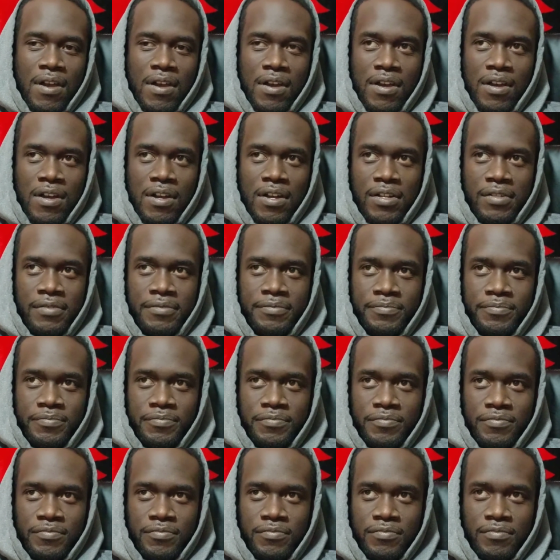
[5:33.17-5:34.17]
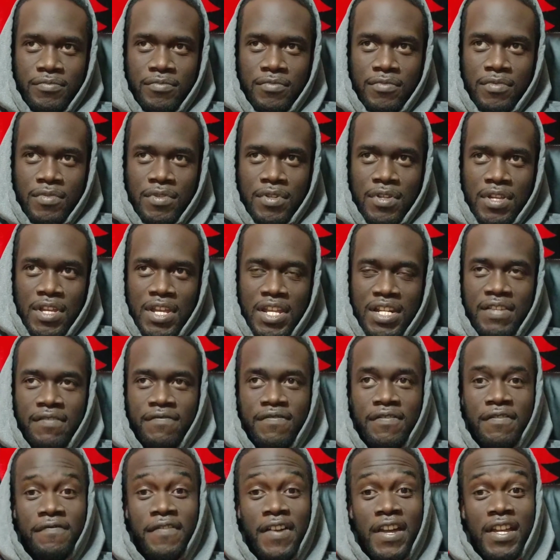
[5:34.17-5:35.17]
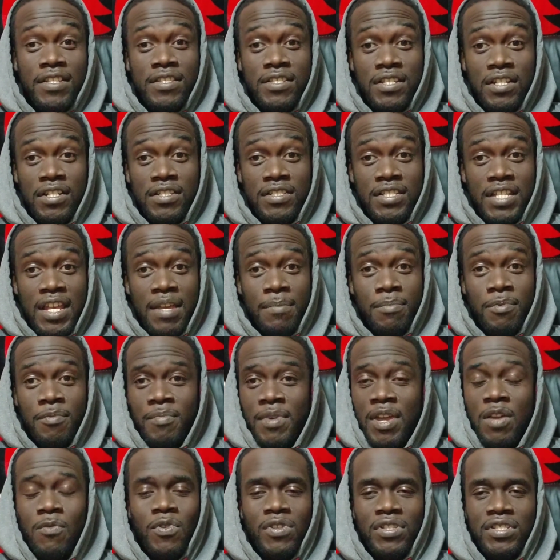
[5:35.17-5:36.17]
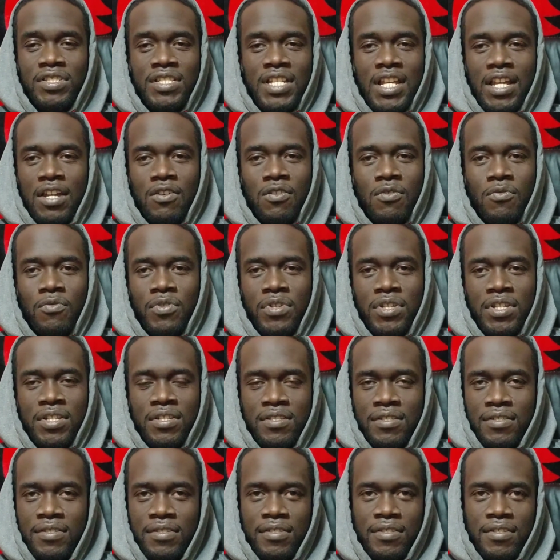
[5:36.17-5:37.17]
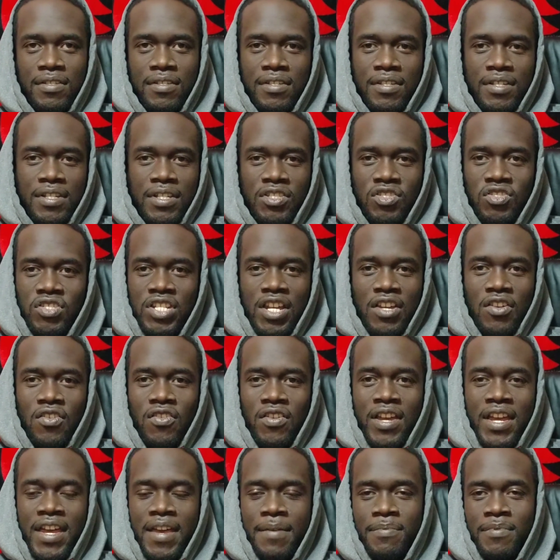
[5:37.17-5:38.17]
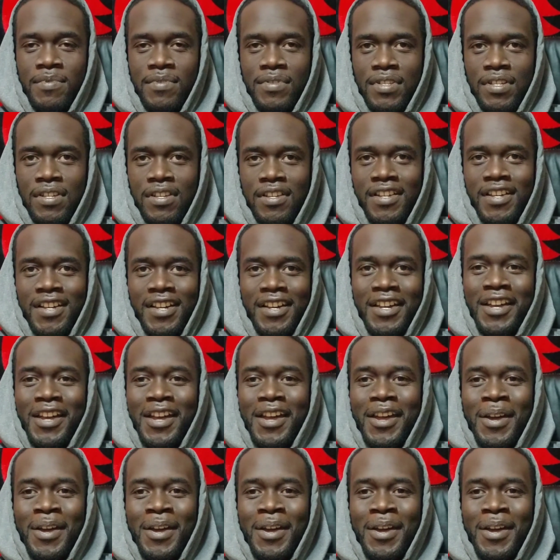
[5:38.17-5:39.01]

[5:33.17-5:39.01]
Uh, and if the fight does happen, Mayweather's not gonna win. It's not gonna happen